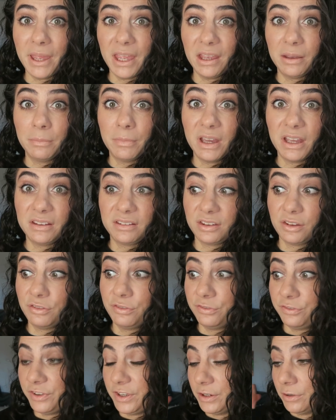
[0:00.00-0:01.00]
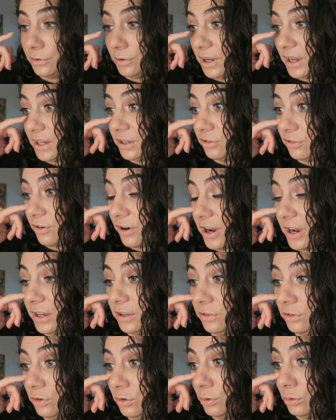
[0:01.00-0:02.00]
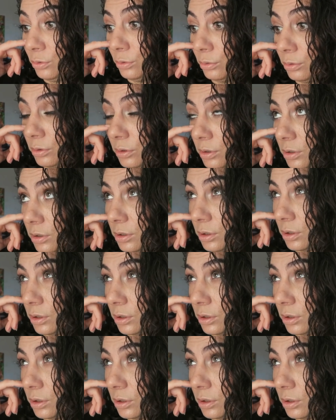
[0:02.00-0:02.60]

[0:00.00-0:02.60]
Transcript: Big massive fail. I tried to...